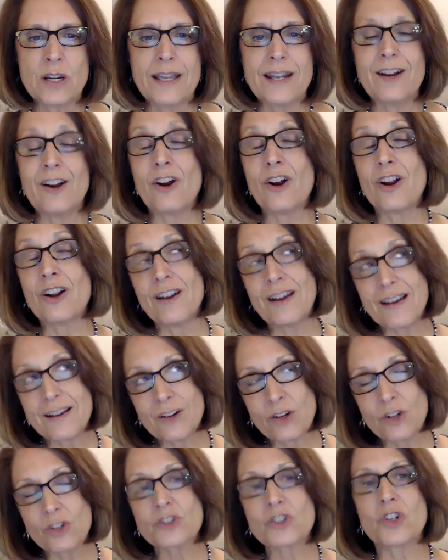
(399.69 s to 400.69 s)
In our
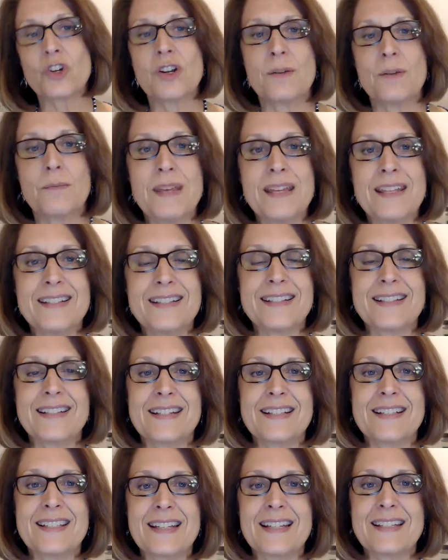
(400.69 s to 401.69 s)
culture, it means
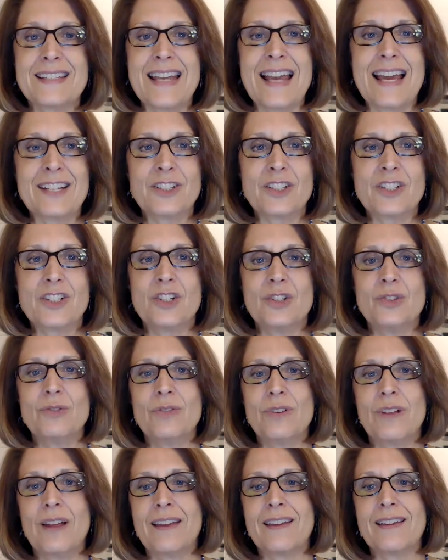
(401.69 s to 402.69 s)
it's attached
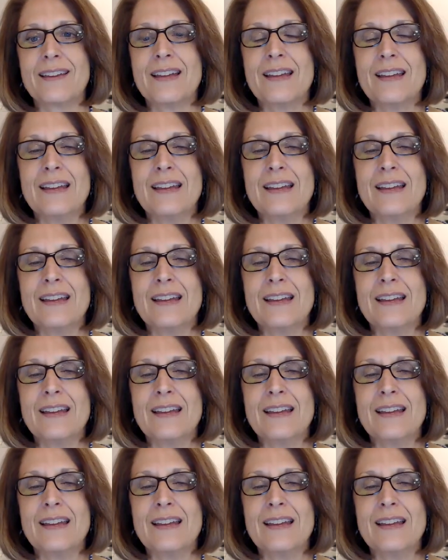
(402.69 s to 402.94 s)
to like